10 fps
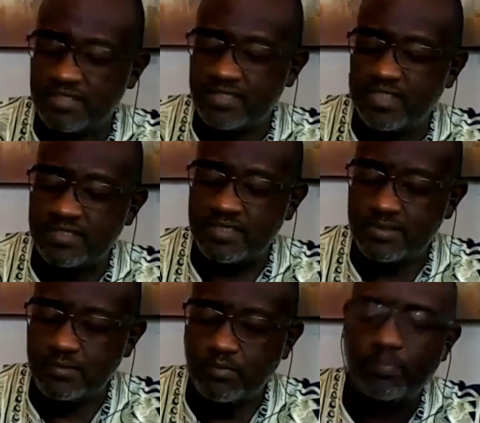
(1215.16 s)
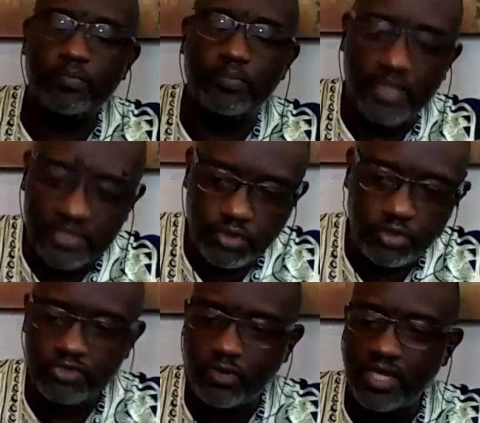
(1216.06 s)
it's
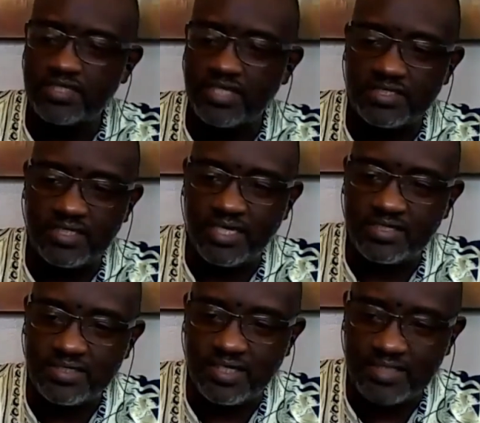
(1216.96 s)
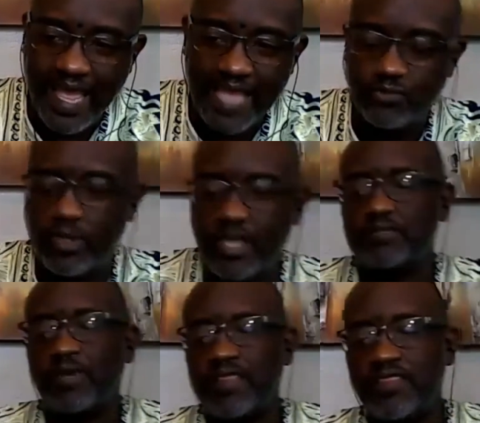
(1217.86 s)
the insurance rates, it's the
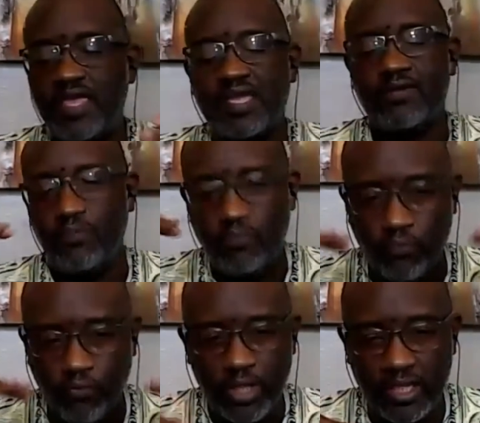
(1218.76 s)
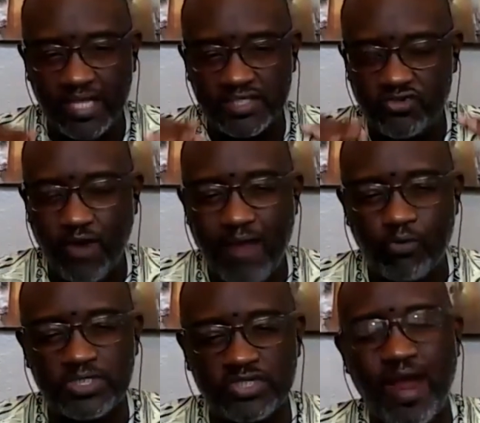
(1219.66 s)
tax rates, but I think really
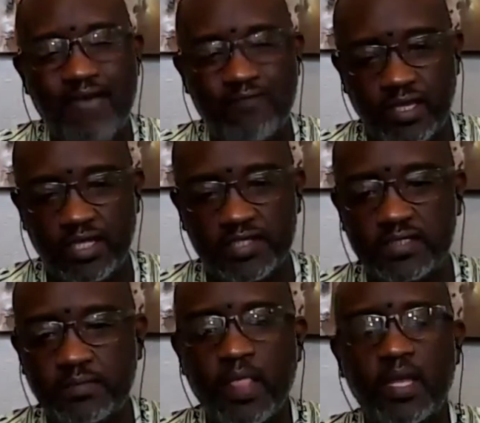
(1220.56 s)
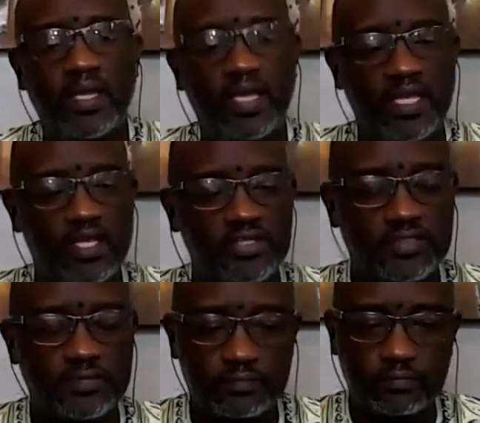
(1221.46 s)
what's driving this
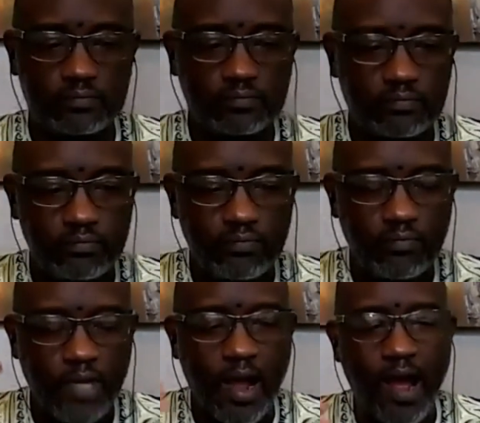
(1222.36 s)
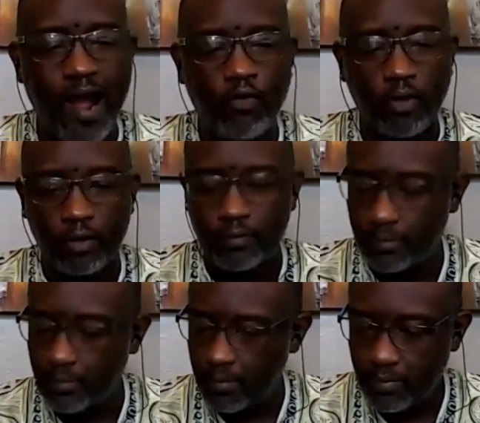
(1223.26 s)
is
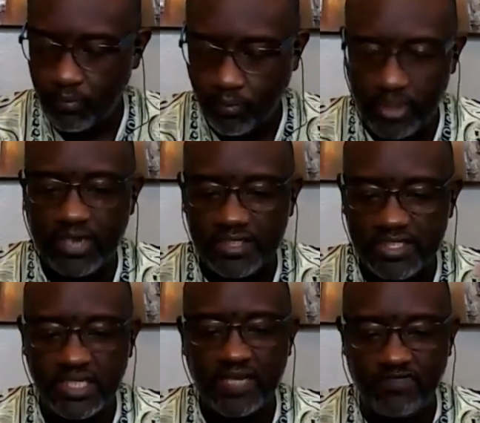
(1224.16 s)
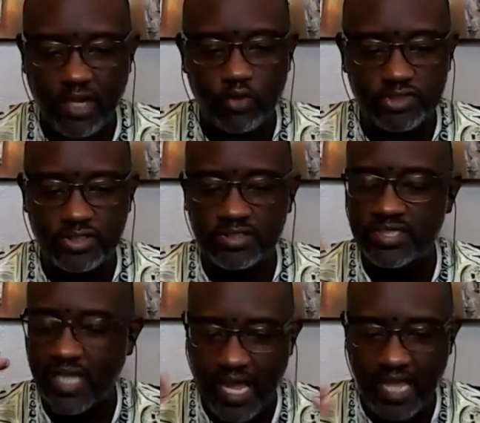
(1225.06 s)
our preconceived
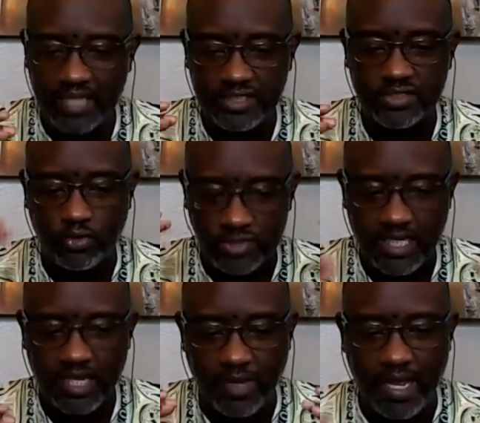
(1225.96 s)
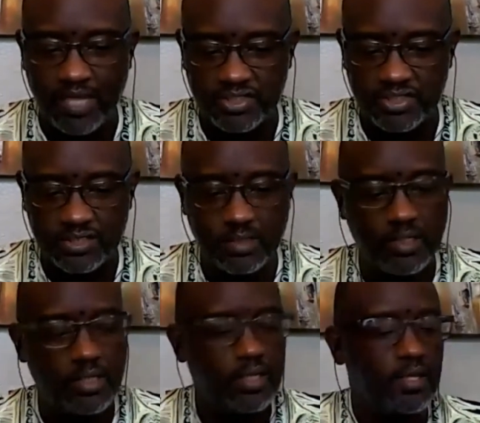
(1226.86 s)
notions, conscious or
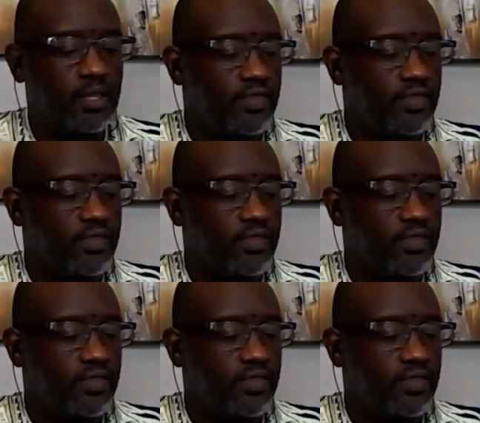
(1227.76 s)
subconscious,